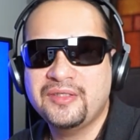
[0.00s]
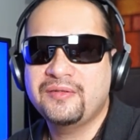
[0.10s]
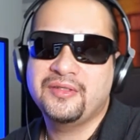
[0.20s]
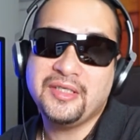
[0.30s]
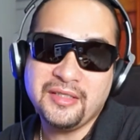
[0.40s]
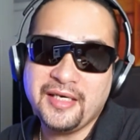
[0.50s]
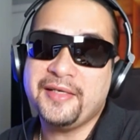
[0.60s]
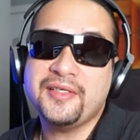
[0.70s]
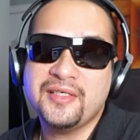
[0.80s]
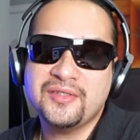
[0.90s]
Did
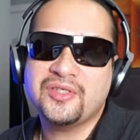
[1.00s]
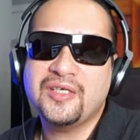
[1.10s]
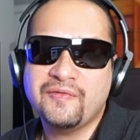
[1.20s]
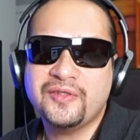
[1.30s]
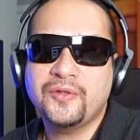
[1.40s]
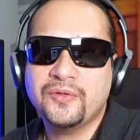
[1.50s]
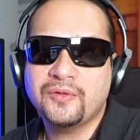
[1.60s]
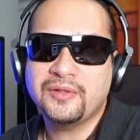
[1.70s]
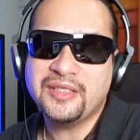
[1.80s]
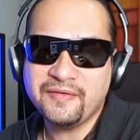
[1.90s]
aliens leave
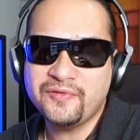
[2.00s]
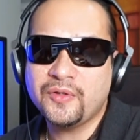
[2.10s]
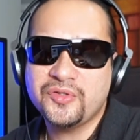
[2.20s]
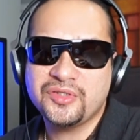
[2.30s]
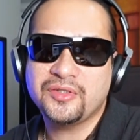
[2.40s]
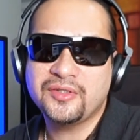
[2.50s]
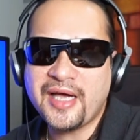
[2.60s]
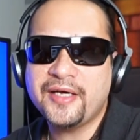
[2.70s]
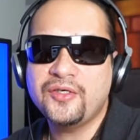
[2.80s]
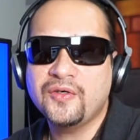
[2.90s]
those
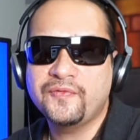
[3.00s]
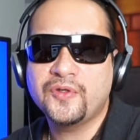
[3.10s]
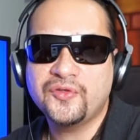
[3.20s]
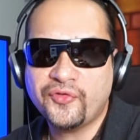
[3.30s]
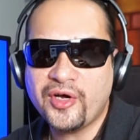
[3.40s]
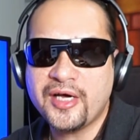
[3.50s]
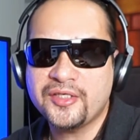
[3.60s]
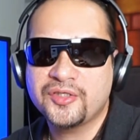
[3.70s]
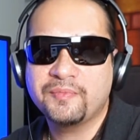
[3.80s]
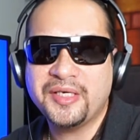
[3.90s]
9 UFOs for
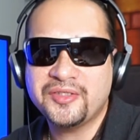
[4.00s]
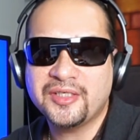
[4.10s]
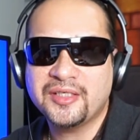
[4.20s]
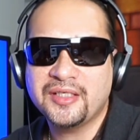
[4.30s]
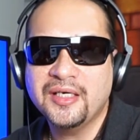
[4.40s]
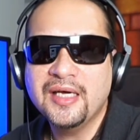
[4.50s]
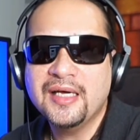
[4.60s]
us, basically